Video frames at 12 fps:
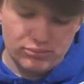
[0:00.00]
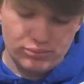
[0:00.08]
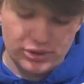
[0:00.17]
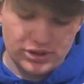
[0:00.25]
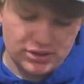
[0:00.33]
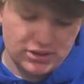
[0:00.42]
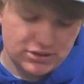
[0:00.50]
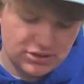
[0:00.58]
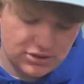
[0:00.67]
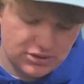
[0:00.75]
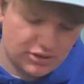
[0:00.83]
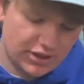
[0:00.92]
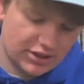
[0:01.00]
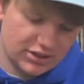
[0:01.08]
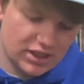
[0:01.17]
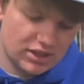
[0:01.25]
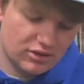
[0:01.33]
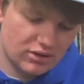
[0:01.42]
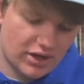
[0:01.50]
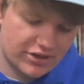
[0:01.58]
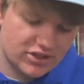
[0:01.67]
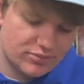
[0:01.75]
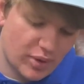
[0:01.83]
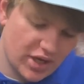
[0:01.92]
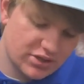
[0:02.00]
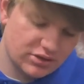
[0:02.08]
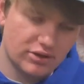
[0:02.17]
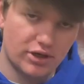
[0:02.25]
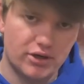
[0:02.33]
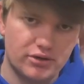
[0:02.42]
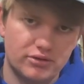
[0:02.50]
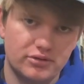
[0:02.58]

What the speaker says: but it's just like not a lot of space in there.